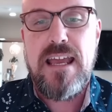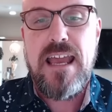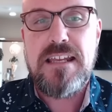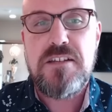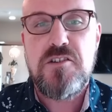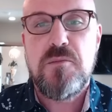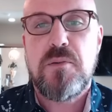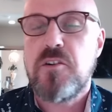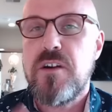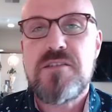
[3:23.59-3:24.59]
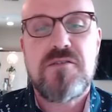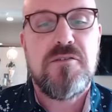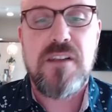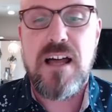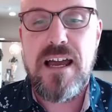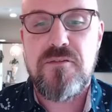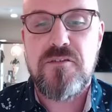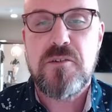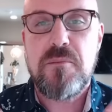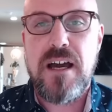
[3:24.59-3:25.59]
And as you progress through life,
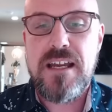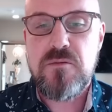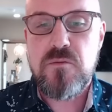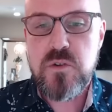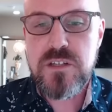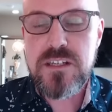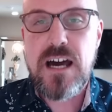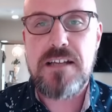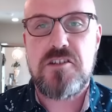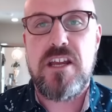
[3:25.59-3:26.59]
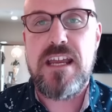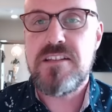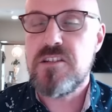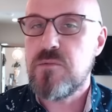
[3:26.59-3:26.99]
your mind would not change.